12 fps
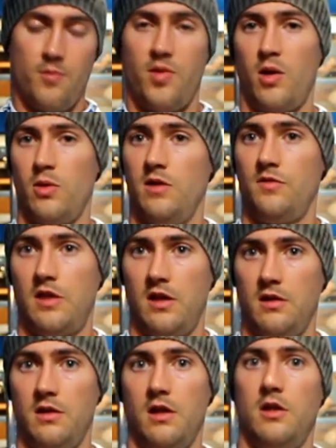
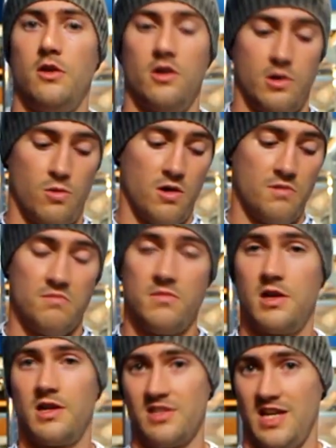Powerlifting, you're going to want,
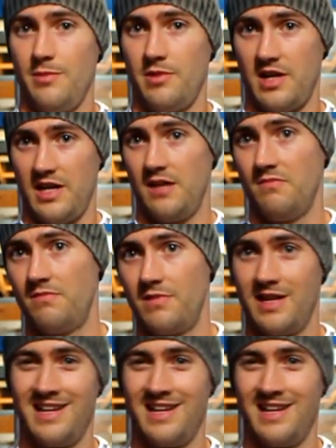same again,